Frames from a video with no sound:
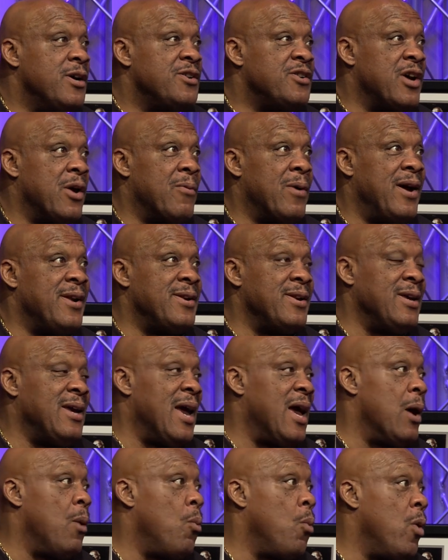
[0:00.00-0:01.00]
J.Y.D.
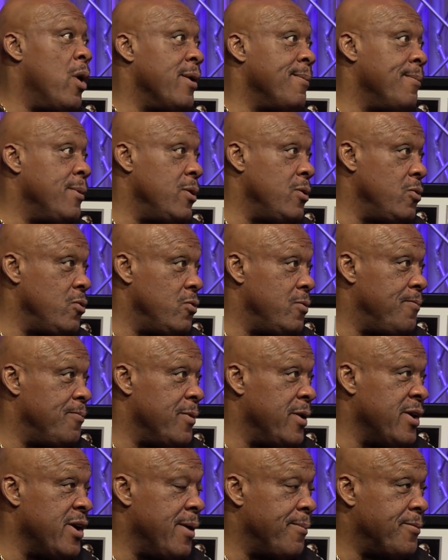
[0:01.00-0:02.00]
had one move,
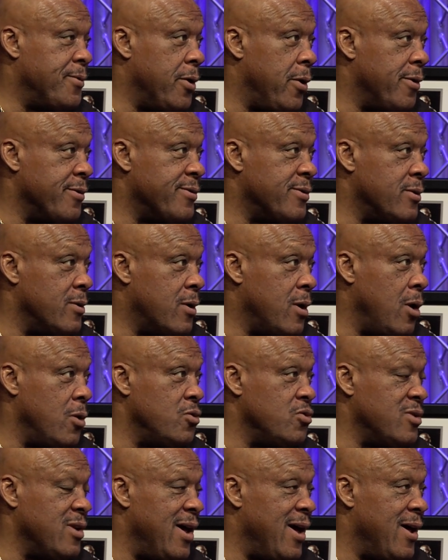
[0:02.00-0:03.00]
a hip toss,
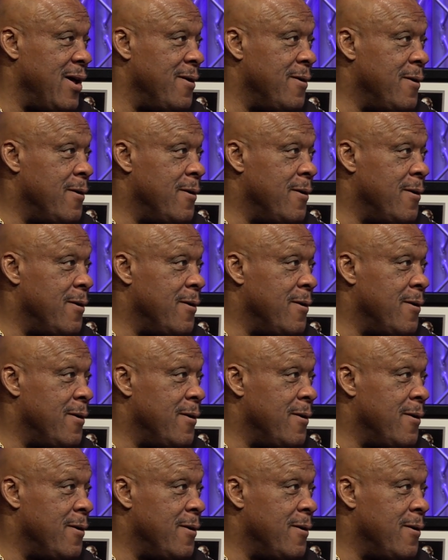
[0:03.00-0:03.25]
clothesline.